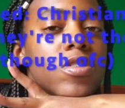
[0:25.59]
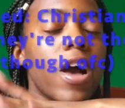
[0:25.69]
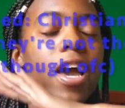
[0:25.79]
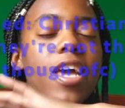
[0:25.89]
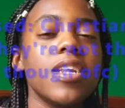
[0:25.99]

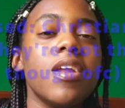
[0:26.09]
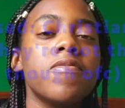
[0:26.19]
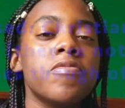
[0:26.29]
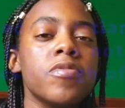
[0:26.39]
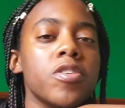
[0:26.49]
I had
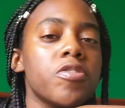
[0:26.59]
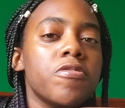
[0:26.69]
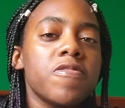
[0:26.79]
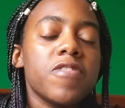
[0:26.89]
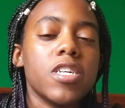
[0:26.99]
never really heard
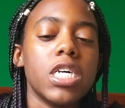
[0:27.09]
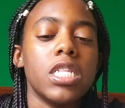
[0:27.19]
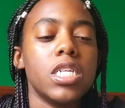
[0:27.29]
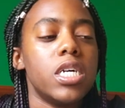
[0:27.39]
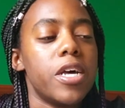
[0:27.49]
of
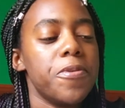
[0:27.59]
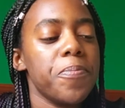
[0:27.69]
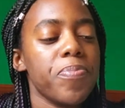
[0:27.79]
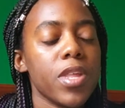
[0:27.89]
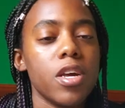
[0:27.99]
Teala Dunn
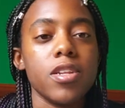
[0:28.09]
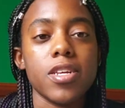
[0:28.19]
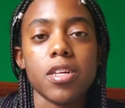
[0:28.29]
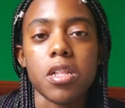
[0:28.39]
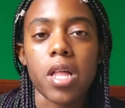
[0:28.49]

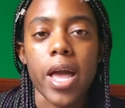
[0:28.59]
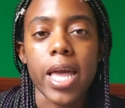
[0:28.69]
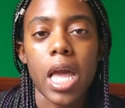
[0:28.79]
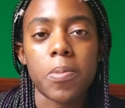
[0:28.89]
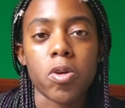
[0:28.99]
until I
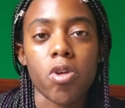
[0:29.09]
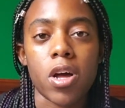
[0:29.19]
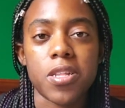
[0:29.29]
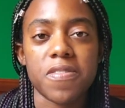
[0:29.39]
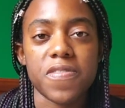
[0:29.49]
came
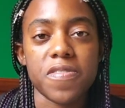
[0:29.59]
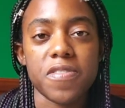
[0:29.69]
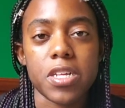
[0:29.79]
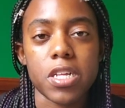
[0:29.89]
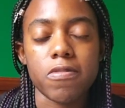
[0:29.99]
across a few
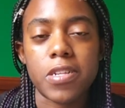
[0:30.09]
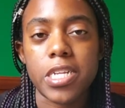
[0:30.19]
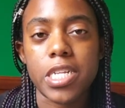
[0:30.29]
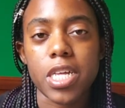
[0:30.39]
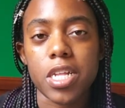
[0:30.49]
videos
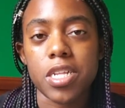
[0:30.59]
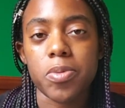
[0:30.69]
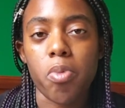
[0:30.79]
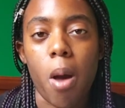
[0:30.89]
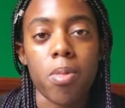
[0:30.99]
discussing
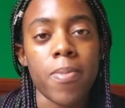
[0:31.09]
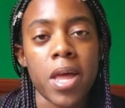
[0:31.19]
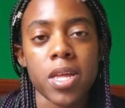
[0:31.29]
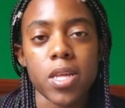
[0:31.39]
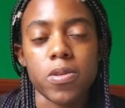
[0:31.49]

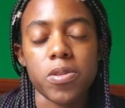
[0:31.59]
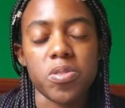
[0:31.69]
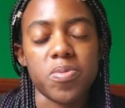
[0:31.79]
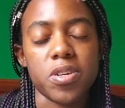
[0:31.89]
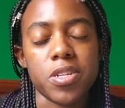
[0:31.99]
problematic
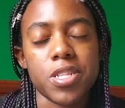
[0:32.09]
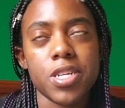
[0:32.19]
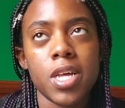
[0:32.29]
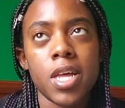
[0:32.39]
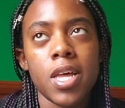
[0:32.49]
YouTubers,
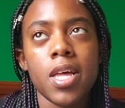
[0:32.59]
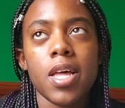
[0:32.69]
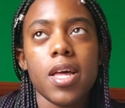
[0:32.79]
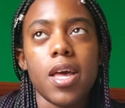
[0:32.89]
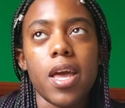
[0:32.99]

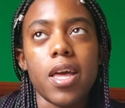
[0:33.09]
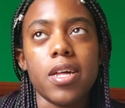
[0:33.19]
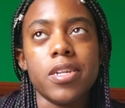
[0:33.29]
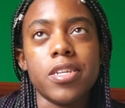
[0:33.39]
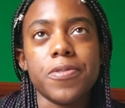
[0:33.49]

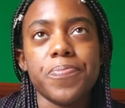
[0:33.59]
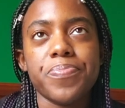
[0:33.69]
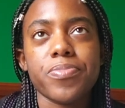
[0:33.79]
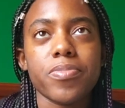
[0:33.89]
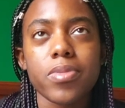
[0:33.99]
and
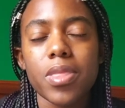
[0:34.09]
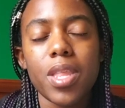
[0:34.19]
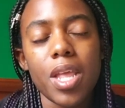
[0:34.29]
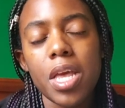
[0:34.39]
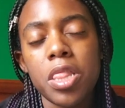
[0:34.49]

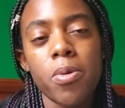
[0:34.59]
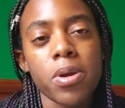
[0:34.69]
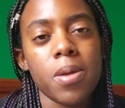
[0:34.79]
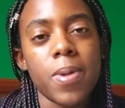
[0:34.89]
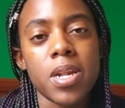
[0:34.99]
in the
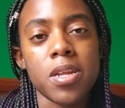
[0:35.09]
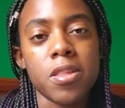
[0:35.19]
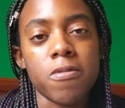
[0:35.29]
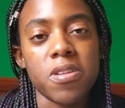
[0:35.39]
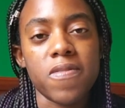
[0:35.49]
recommended there
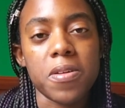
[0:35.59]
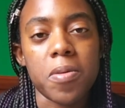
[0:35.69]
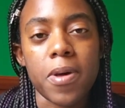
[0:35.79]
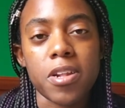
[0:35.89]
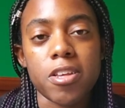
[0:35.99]
was a video
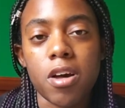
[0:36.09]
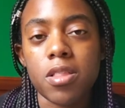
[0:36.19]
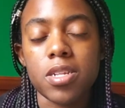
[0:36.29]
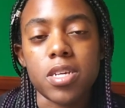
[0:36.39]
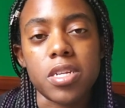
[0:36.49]
about Teala
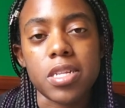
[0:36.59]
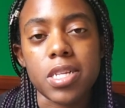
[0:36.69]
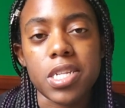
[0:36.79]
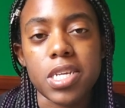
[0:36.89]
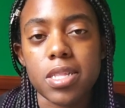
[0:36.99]
Dunn and
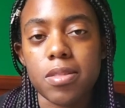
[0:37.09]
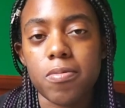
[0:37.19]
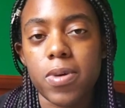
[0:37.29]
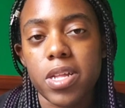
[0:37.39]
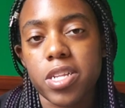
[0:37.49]
listing the
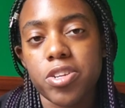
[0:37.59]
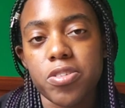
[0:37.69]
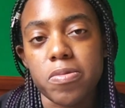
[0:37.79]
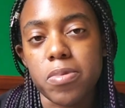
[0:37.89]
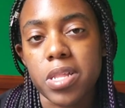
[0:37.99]
ways that she
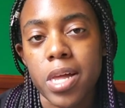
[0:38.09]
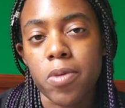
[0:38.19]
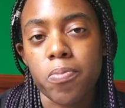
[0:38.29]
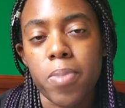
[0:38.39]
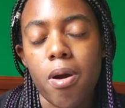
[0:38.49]
was like
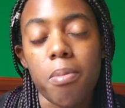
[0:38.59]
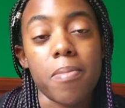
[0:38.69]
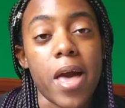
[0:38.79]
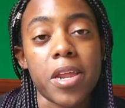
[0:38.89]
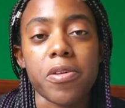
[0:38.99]

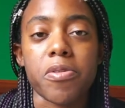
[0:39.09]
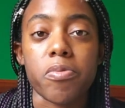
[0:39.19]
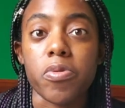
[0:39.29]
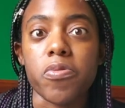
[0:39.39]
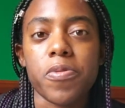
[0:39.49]
problematic or
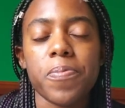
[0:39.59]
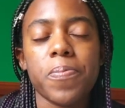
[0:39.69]
rude.